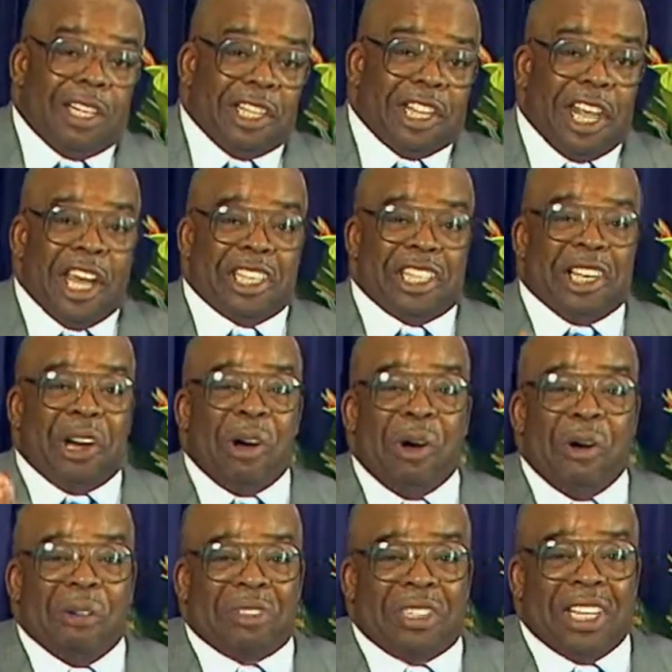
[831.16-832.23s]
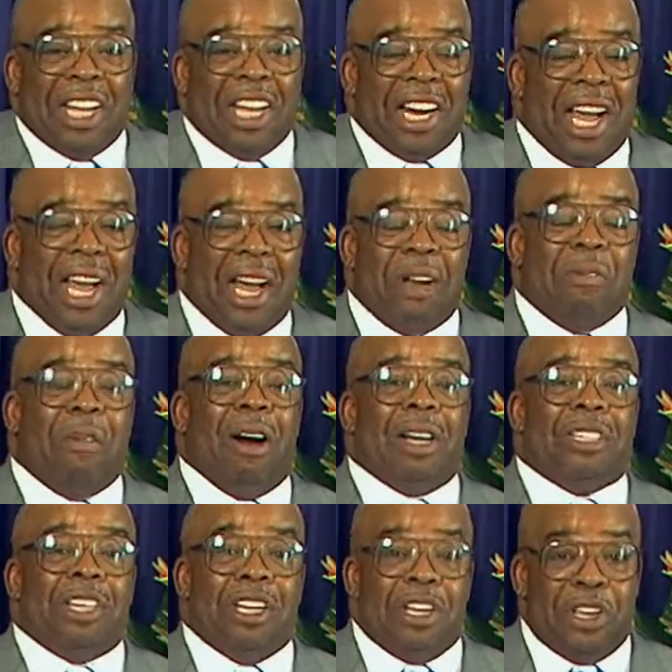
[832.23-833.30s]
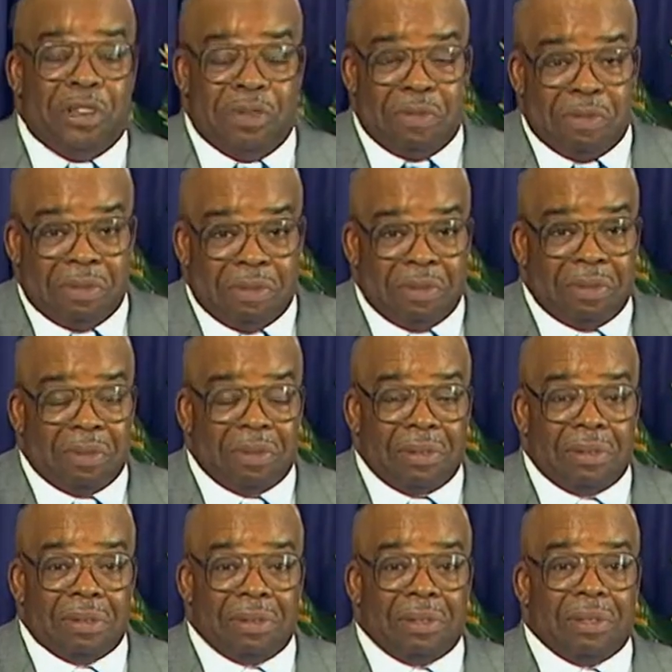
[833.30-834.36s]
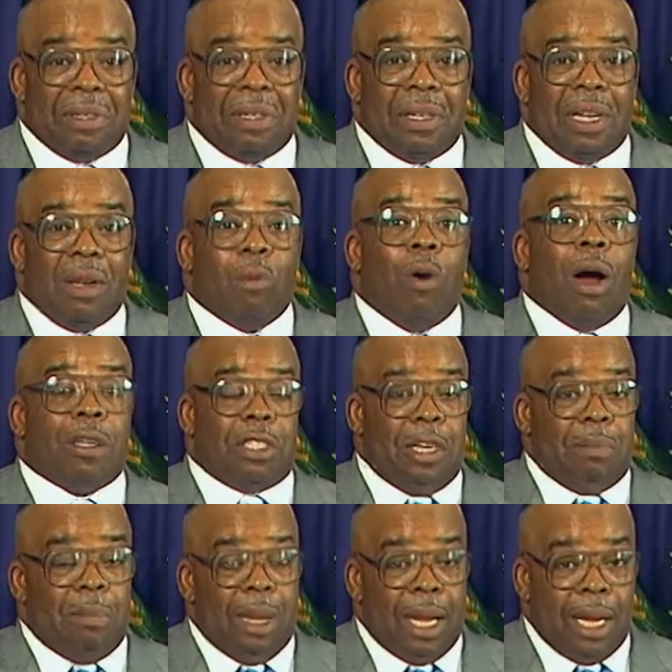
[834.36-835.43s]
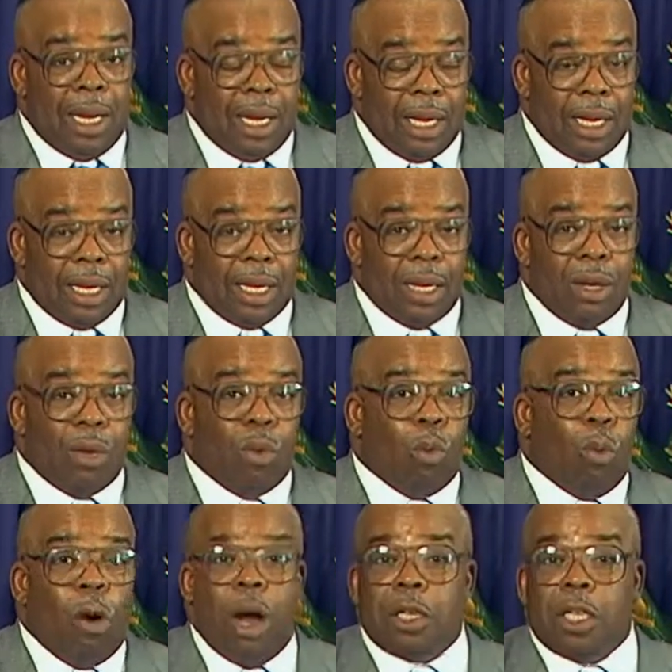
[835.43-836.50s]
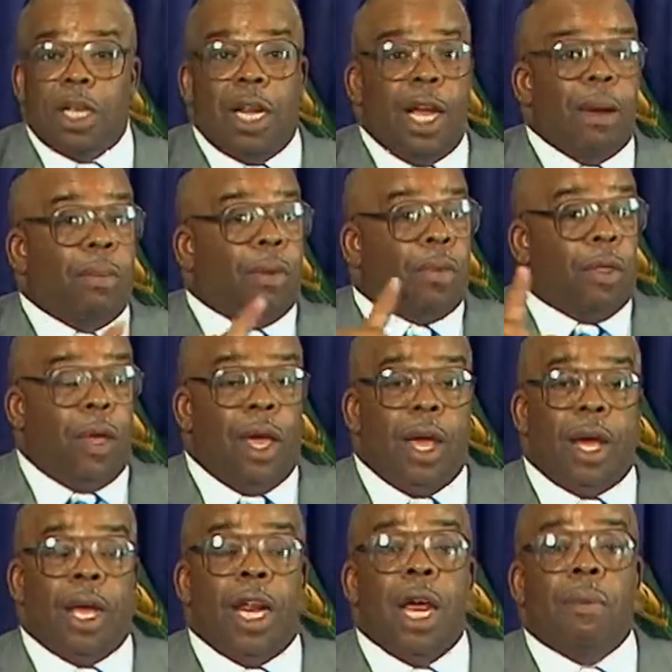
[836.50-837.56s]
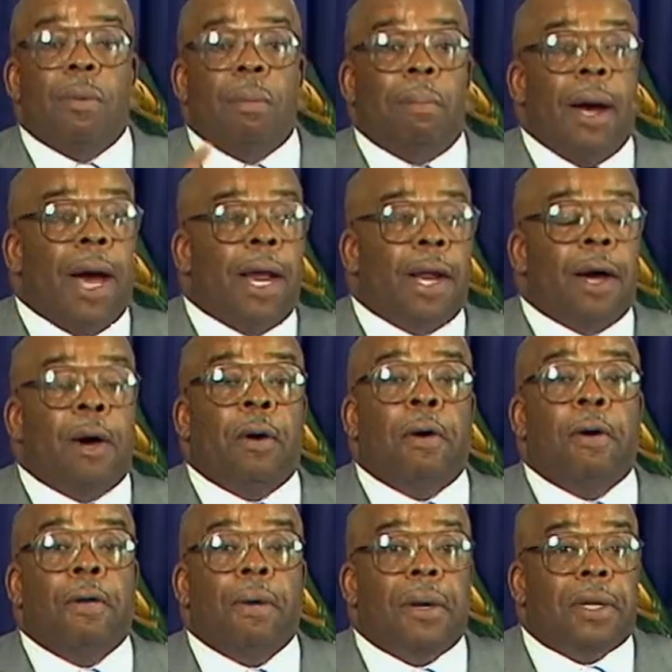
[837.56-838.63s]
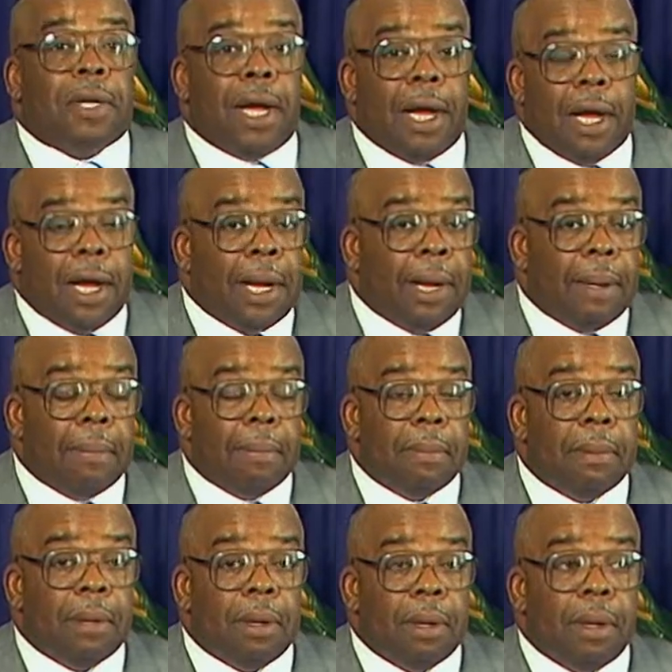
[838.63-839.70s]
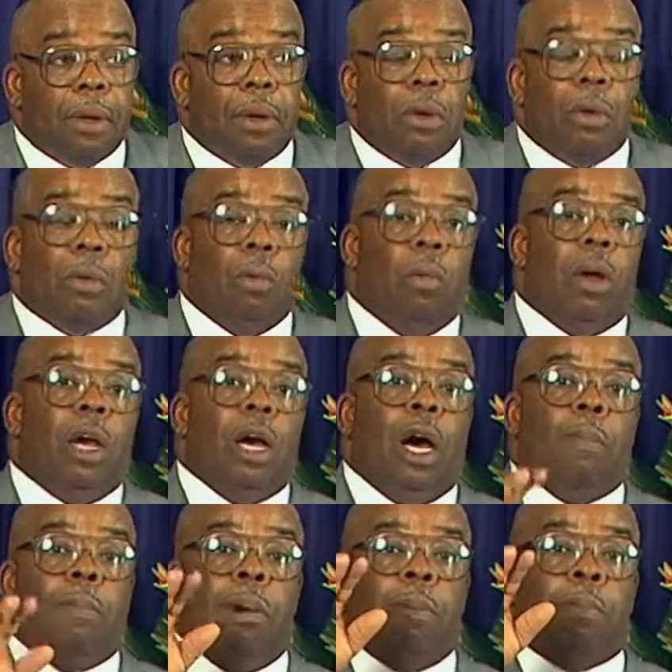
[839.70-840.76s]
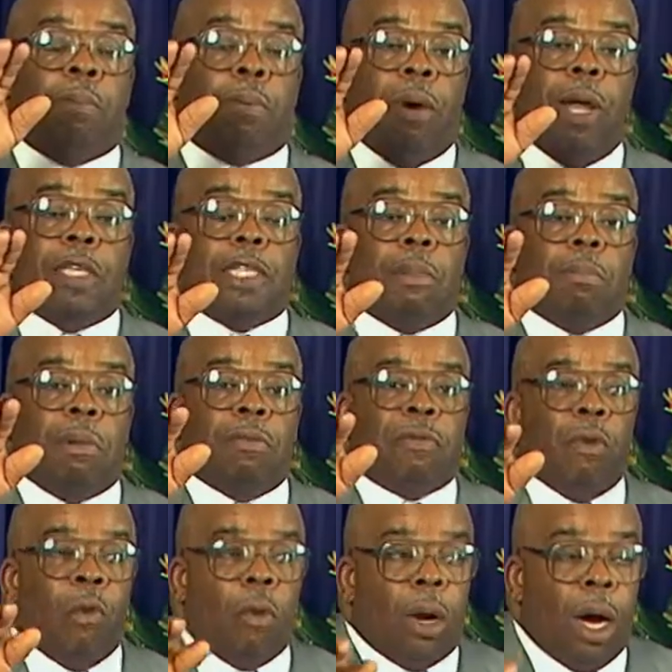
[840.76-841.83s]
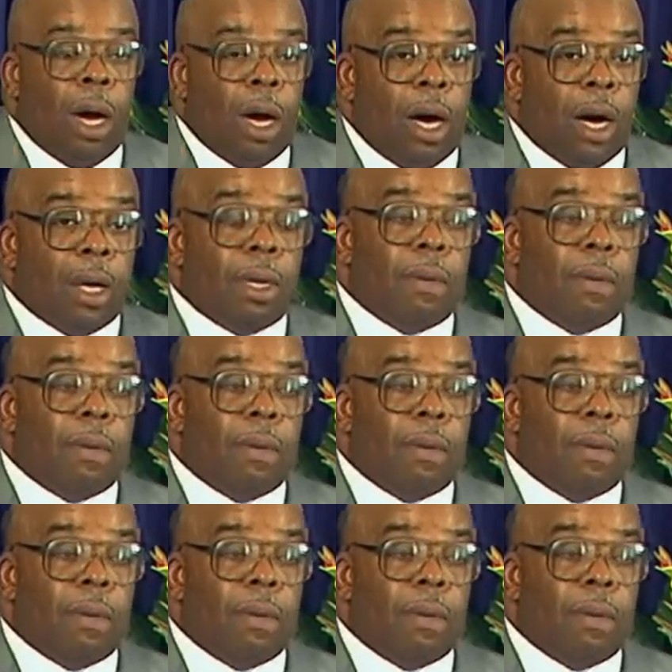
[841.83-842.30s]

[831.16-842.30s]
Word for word: there's an all-seeing eye watching you, watching me, watching everything and everybody all the time. We are present before God.